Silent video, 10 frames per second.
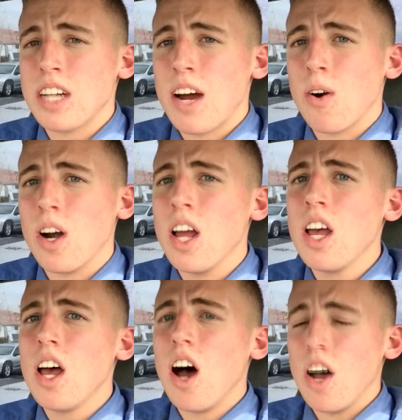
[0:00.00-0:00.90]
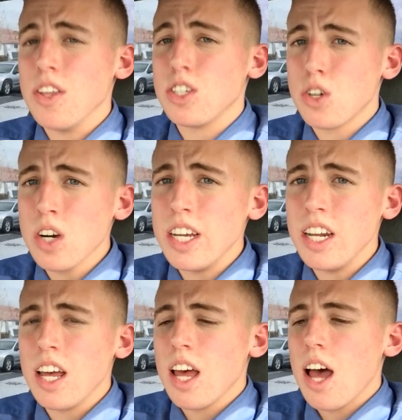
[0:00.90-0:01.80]
an hour on the street.
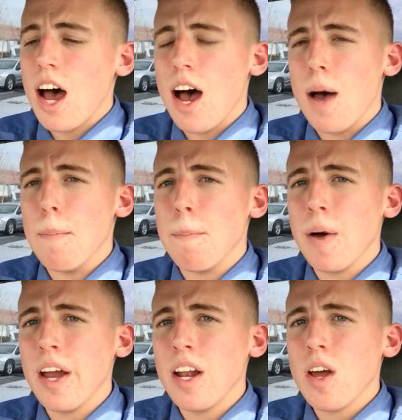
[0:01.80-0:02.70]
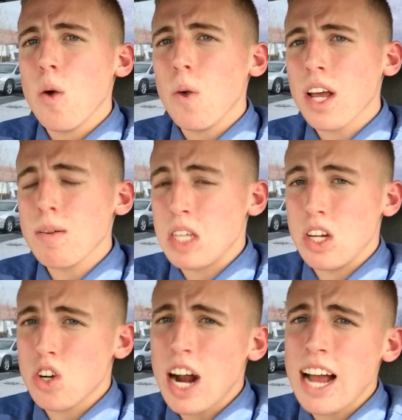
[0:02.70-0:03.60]
But when it comes to the
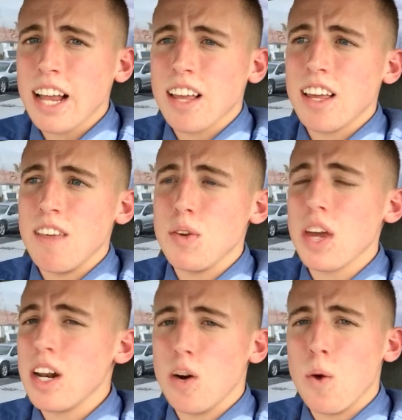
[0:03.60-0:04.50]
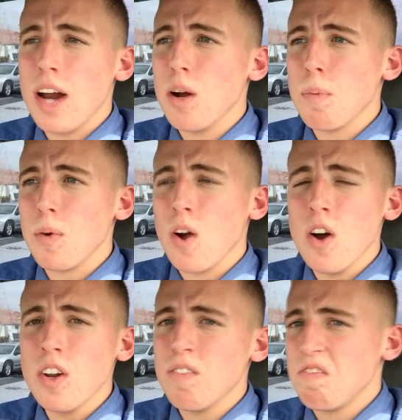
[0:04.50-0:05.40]
track, if you get in a wide open
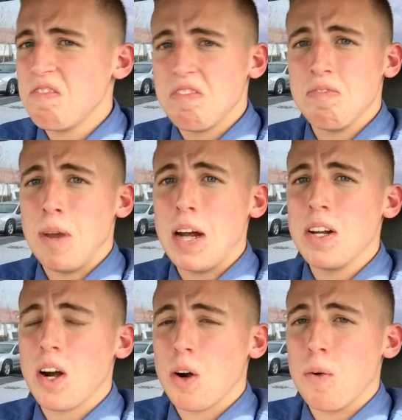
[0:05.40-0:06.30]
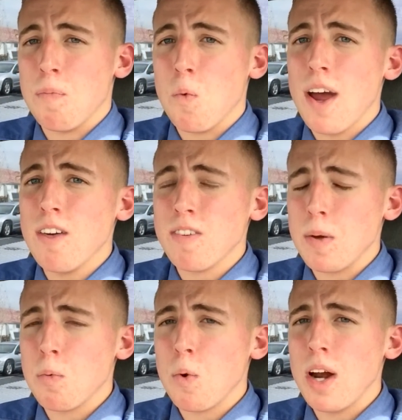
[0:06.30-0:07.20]
road, or a
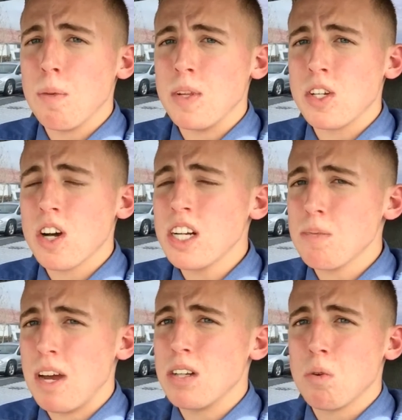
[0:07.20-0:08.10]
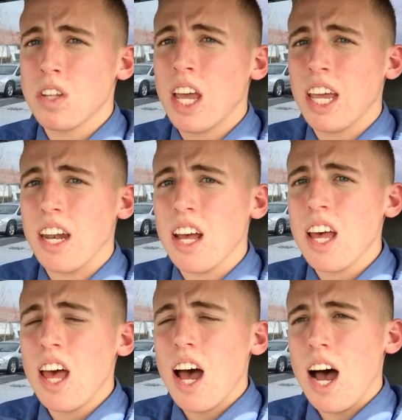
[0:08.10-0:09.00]
wide open stretch, might as well take it.
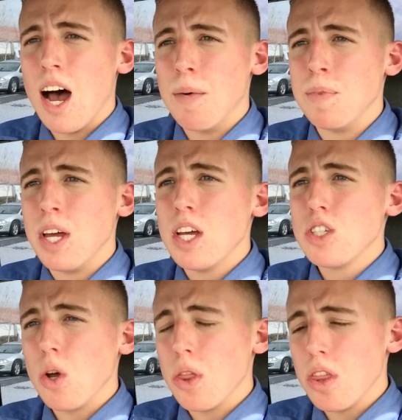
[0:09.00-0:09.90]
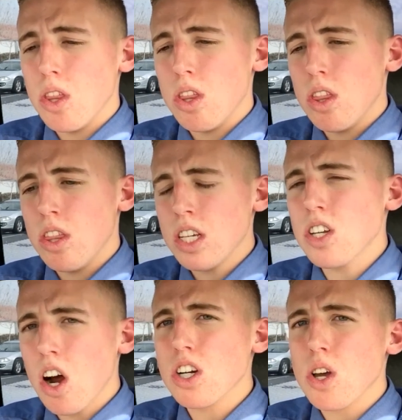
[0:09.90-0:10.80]
So this
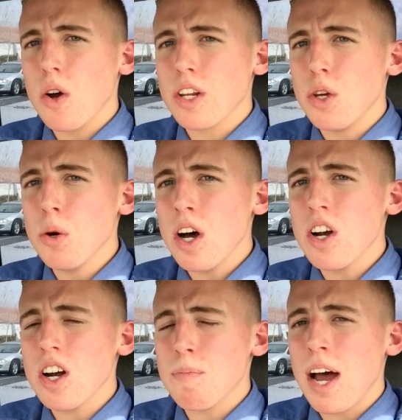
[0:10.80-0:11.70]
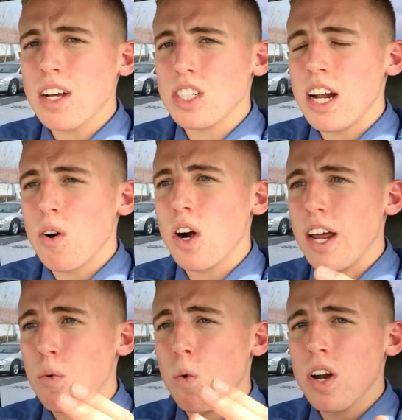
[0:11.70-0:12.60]
car is going 200 miles an hour
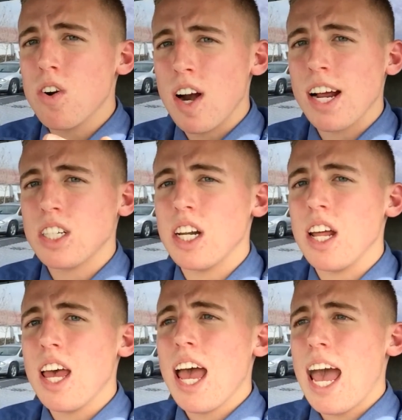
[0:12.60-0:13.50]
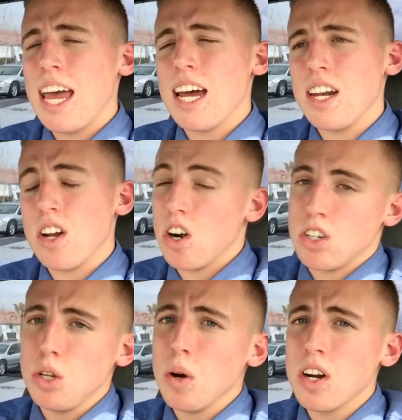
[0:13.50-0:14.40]
in one direction, or
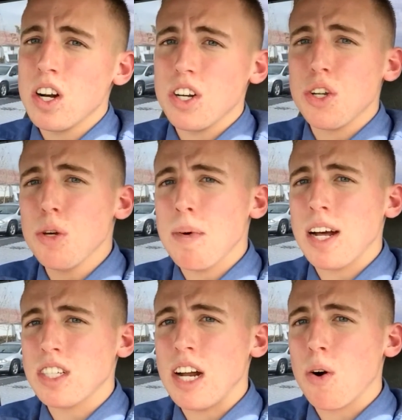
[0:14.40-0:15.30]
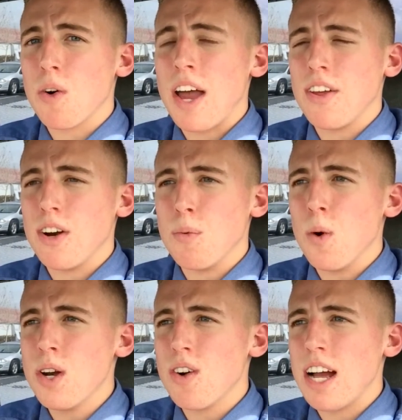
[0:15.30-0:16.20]
202 miles an hour rather in
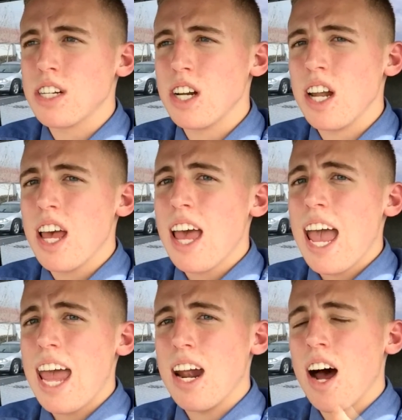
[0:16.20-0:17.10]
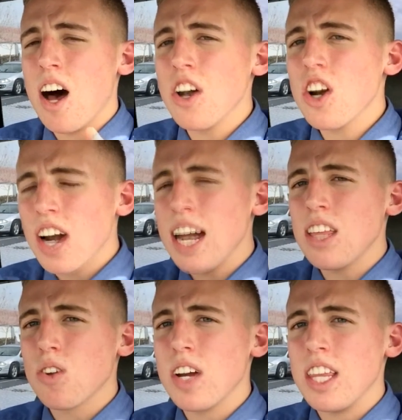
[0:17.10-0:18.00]
one direction, and
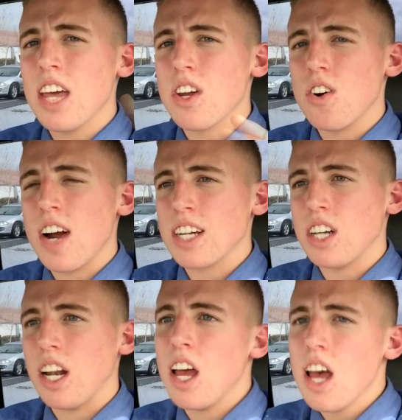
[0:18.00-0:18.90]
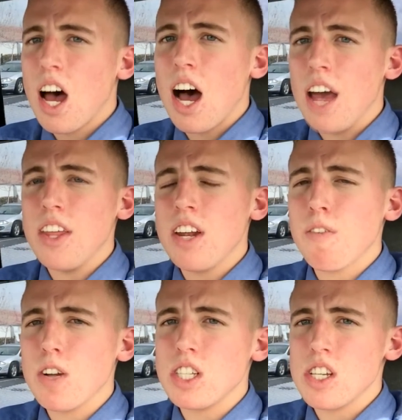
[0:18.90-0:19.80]
193 in the other direction. The
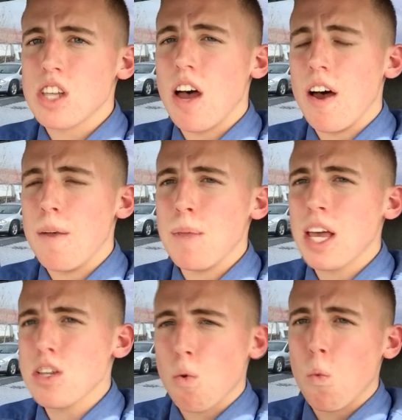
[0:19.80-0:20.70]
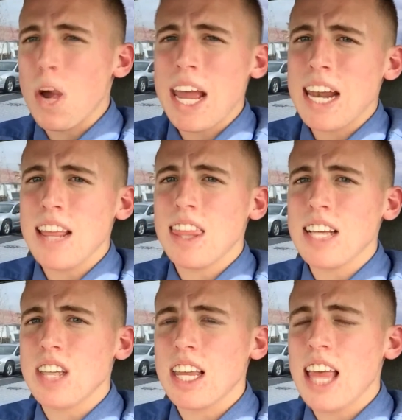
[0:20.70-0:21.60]
difference is because of wind and
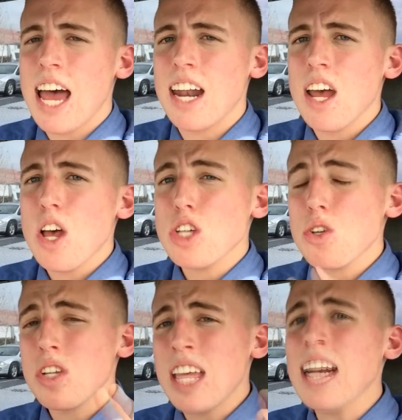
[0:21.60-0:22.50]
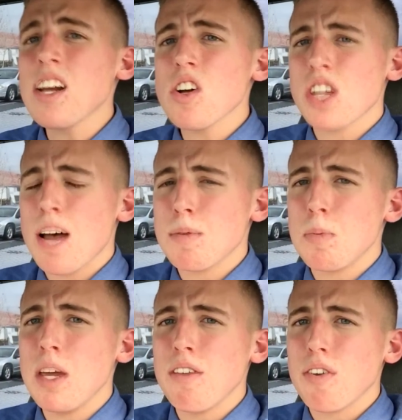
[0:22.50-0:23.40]
things like that. So the technical top
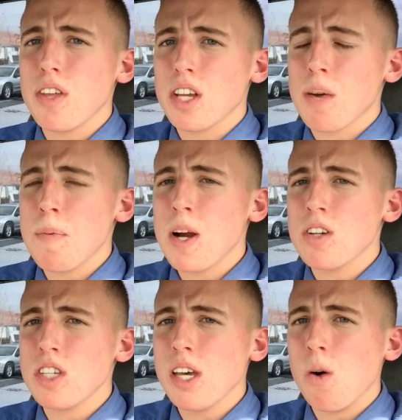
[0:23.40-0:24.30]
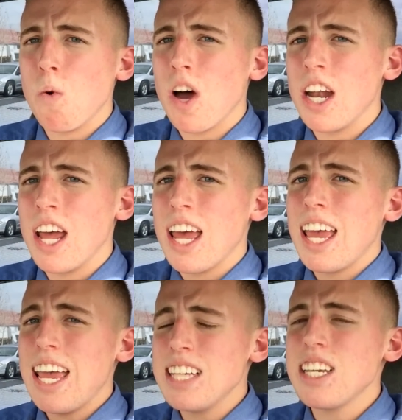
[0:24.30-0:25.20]
speed for the Camaro ZL1
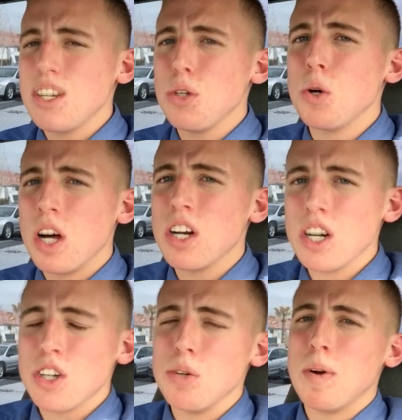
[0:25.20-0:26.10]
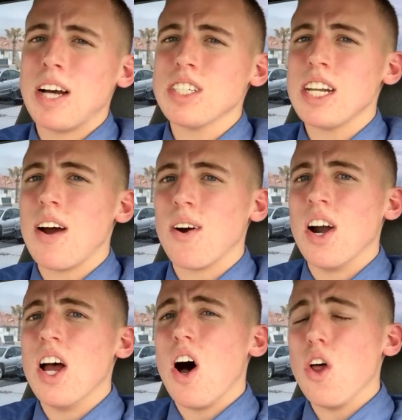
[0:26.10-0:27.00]
isn't 202 miles an hour.
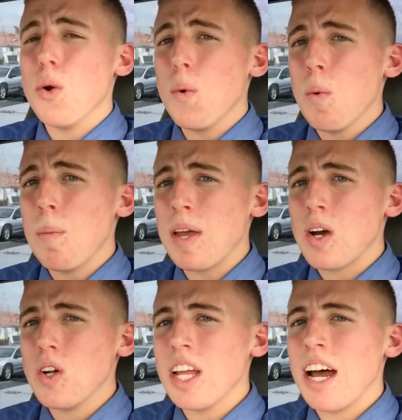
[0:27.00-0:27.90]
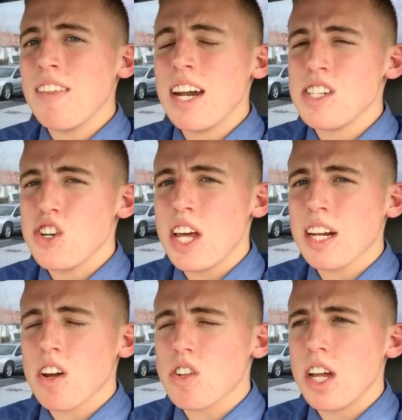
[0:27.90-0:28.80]
Although it would be cool to have that as your
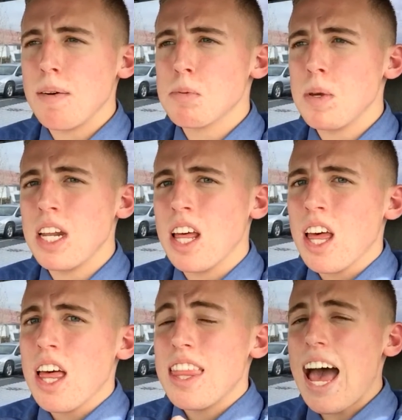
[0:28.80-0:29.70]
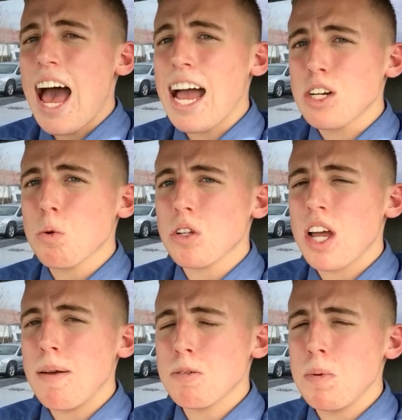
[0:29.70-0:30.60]
technical top speed, the actual
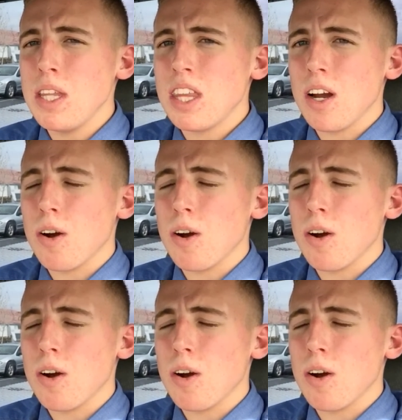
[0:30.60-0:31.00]
top speed that